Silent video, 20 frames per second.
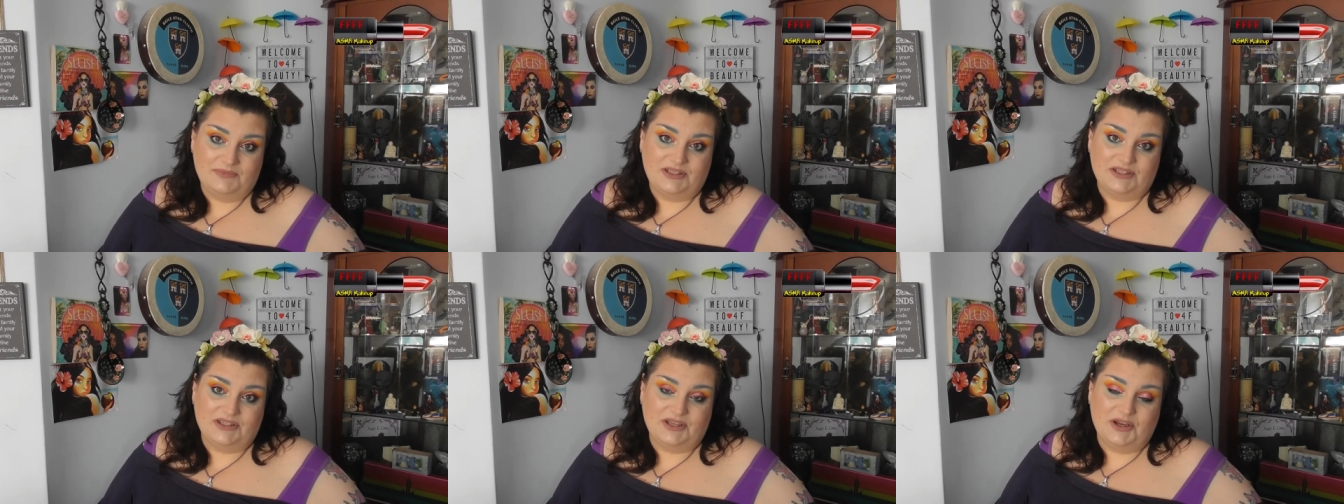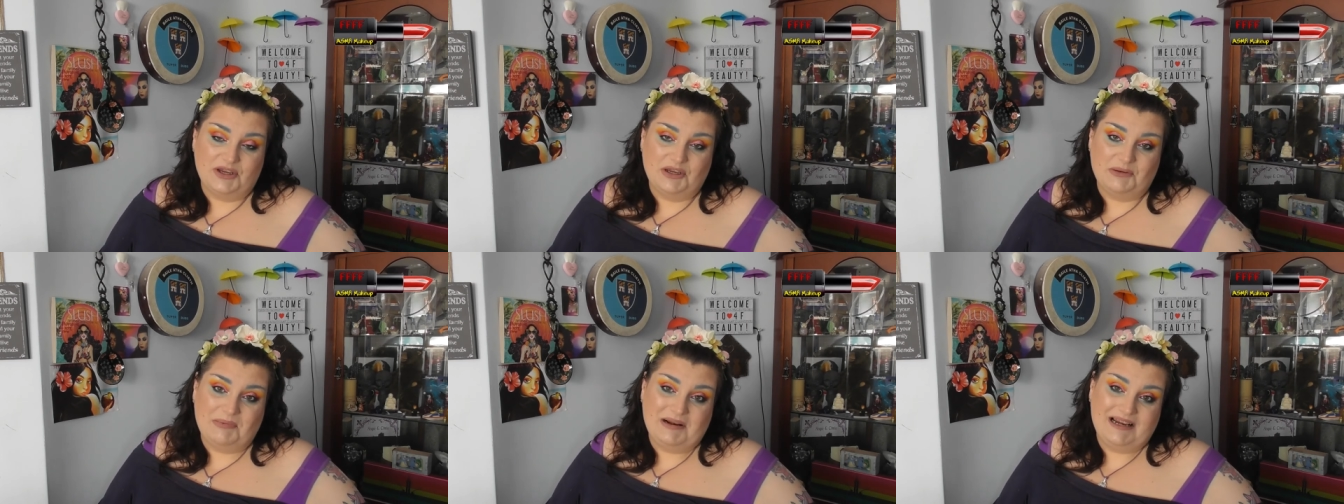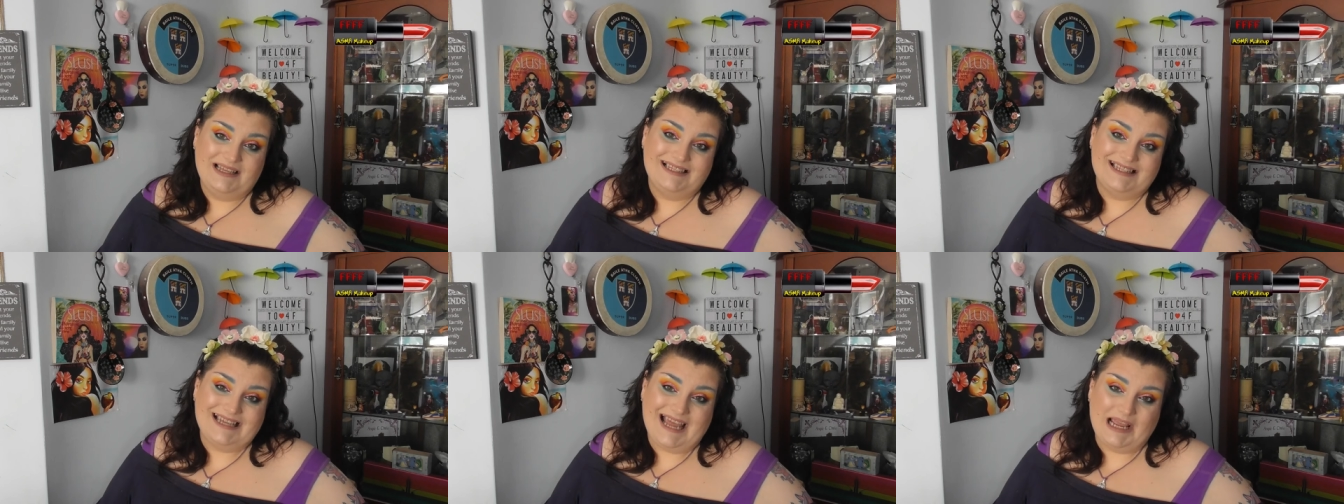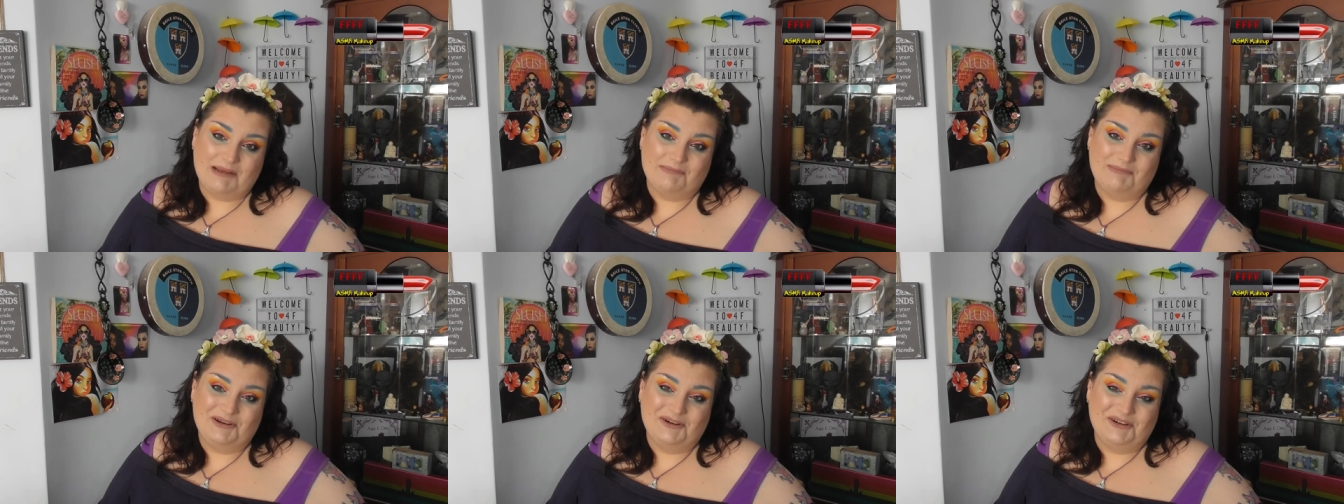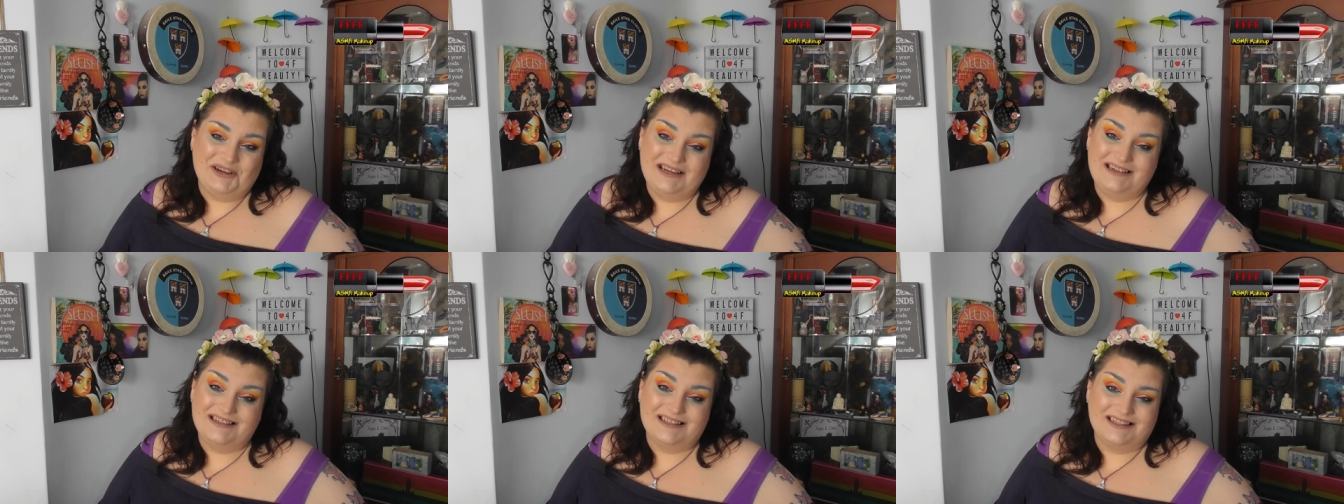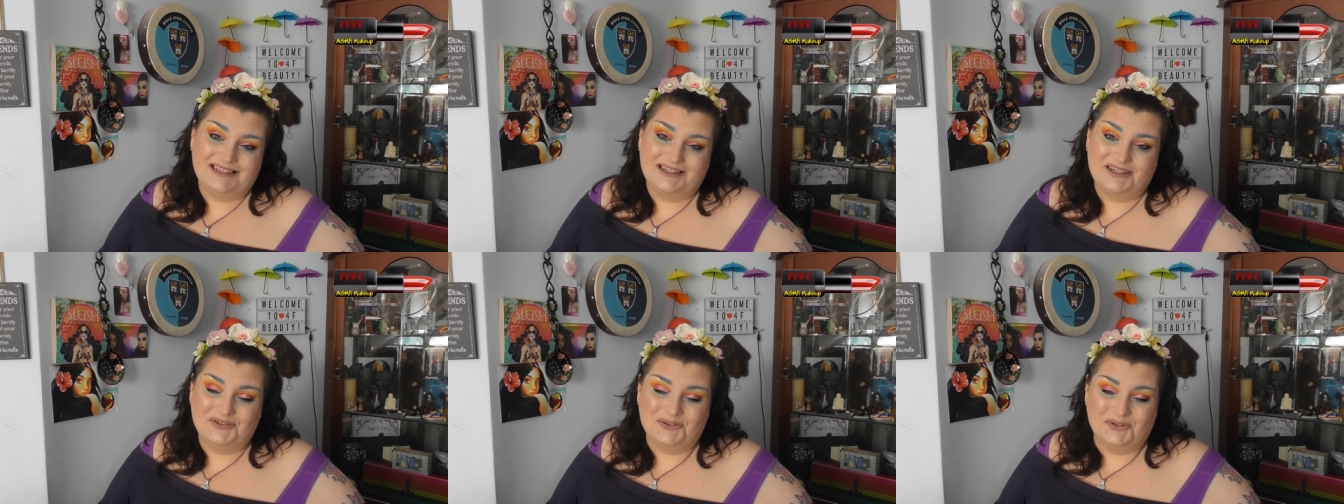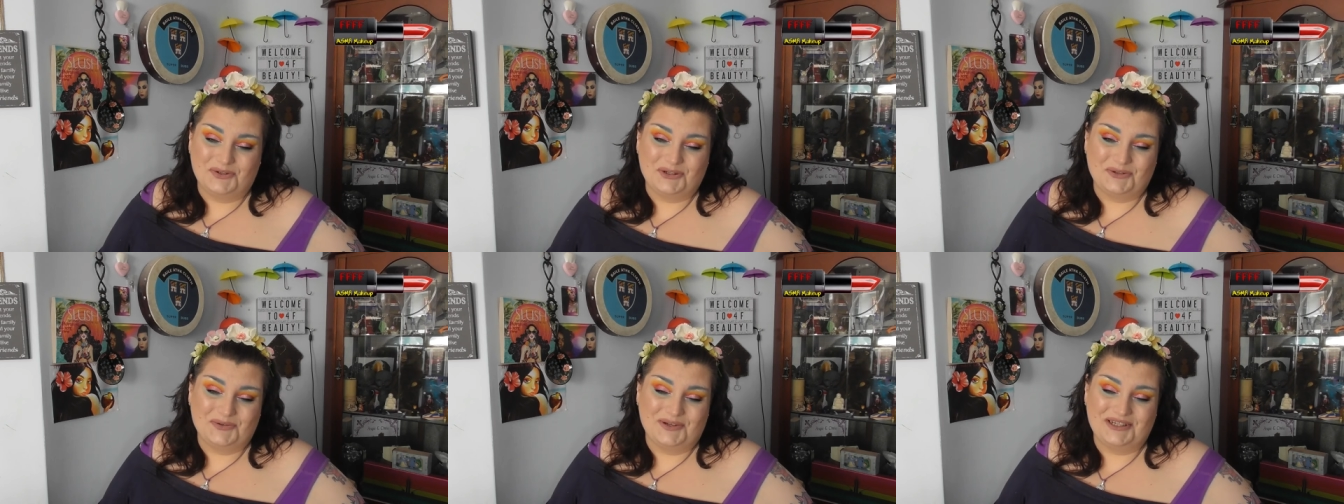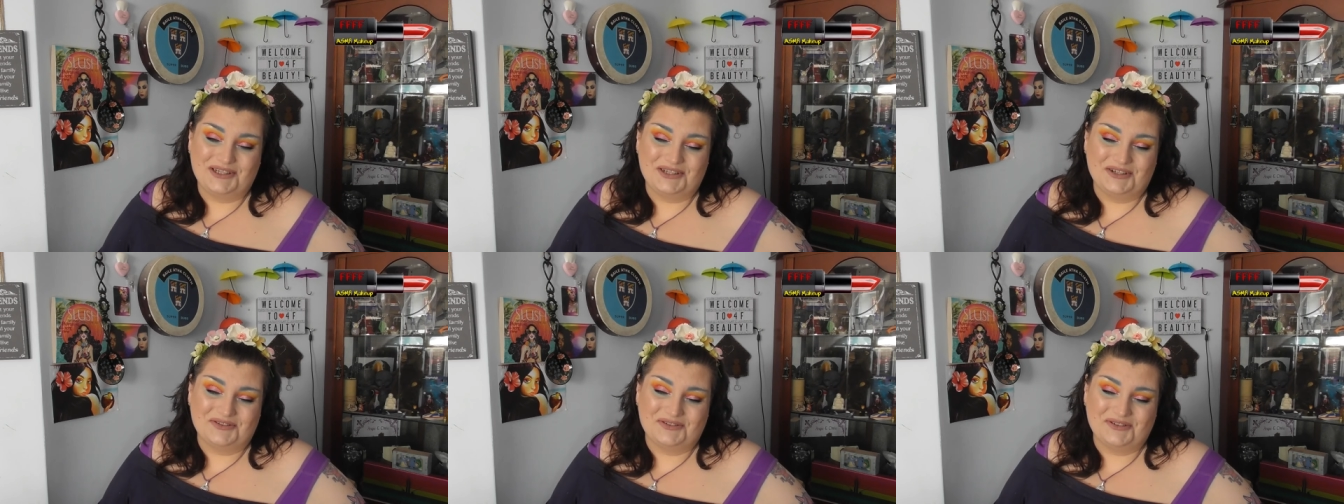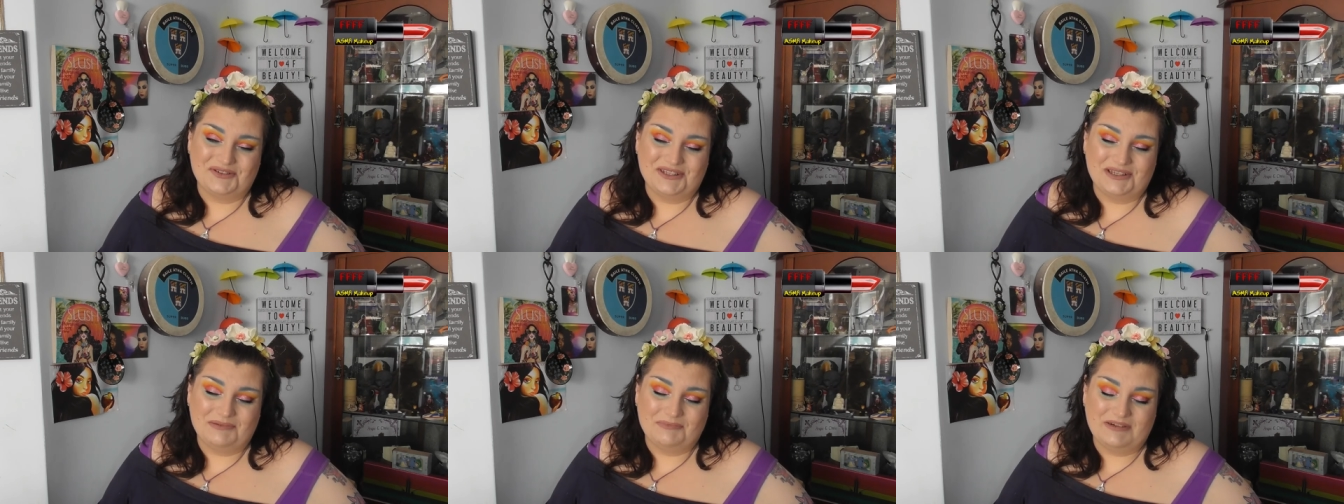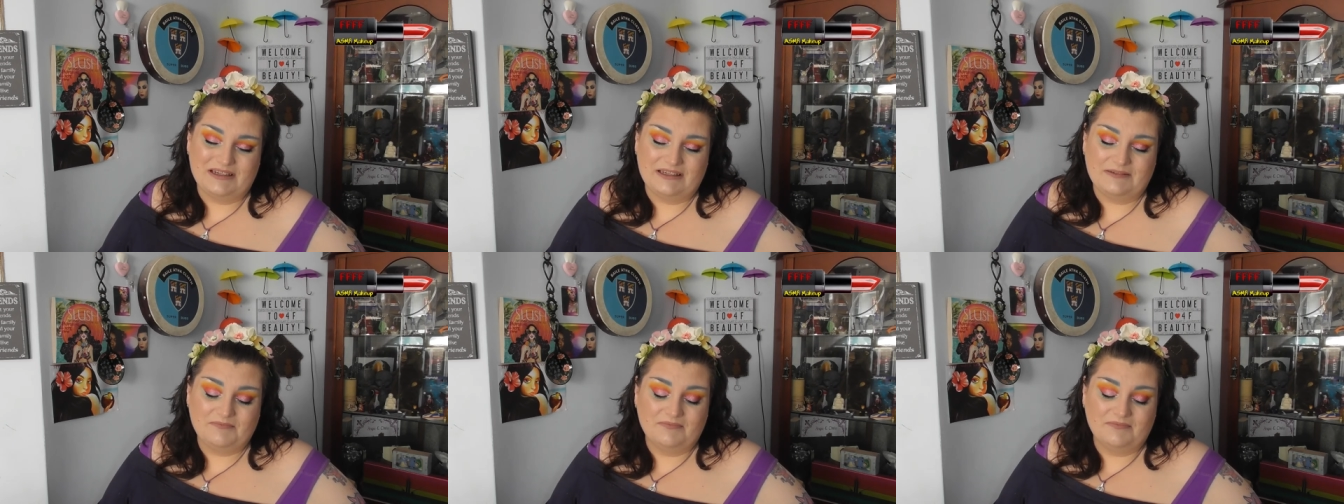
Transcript: so please tag me on Insta or Twitter or somewhere.